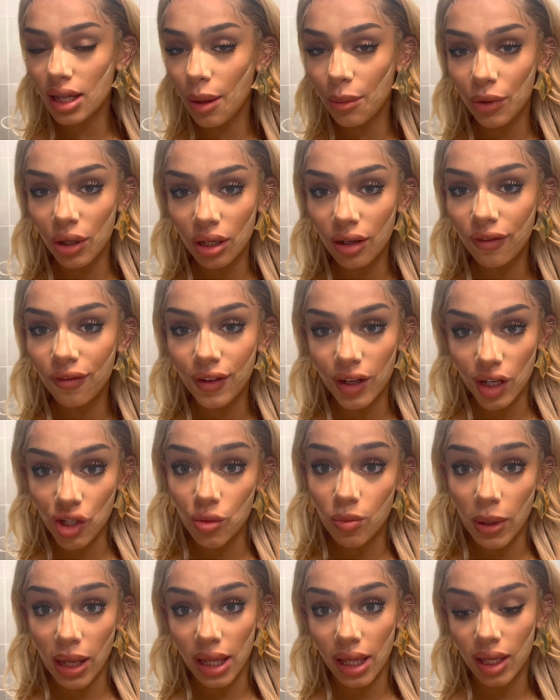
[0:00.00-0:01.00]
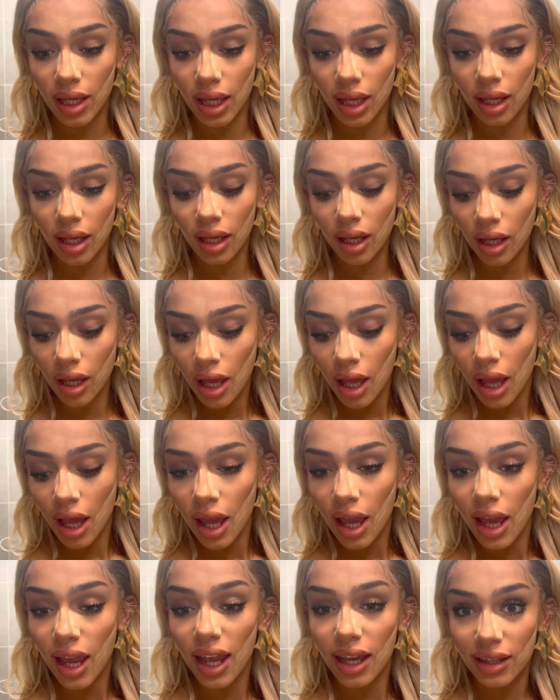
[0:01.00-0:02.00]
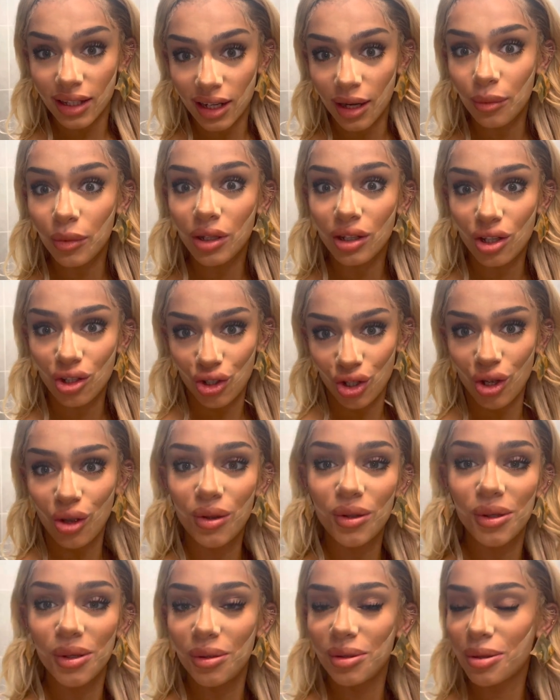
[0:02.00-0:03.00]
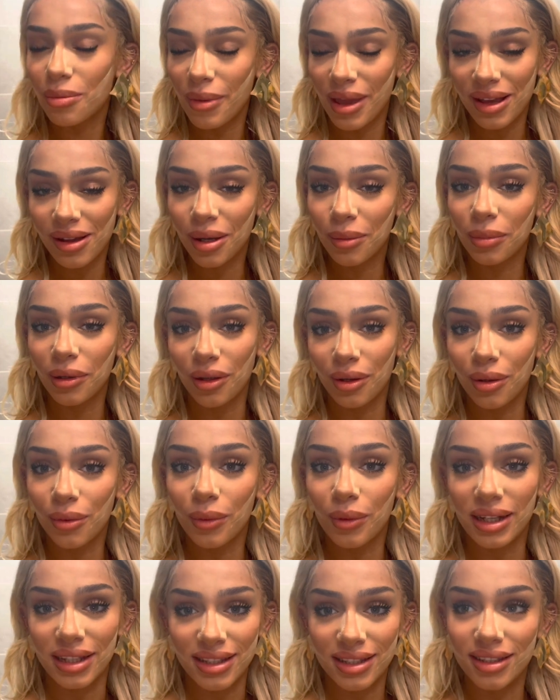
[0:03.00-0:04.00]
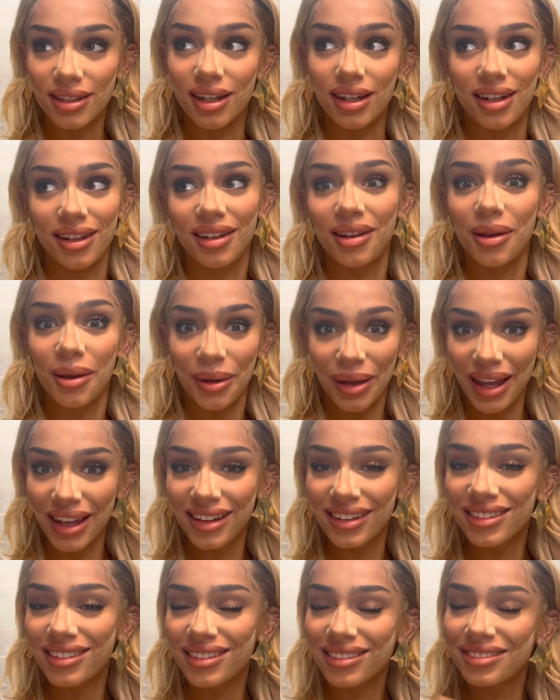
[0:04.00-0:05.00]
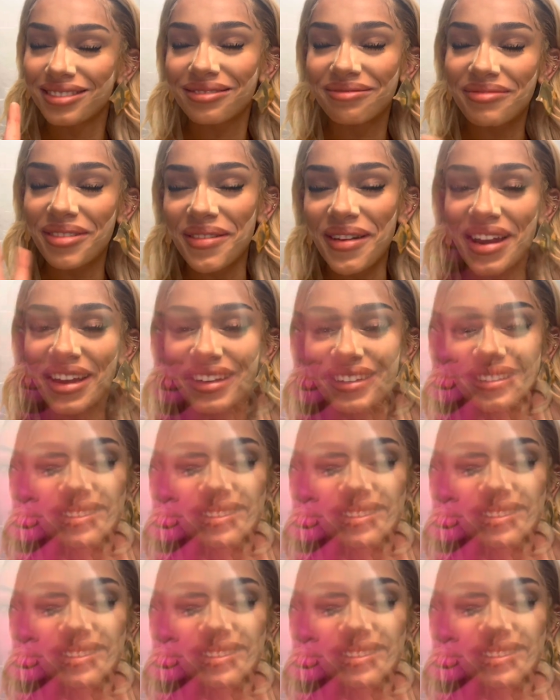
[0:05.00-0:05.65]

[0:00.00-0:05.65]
I'm gonna finish baking and then I'm gonna show you the makeup look when it's done, okay? Bye-bye.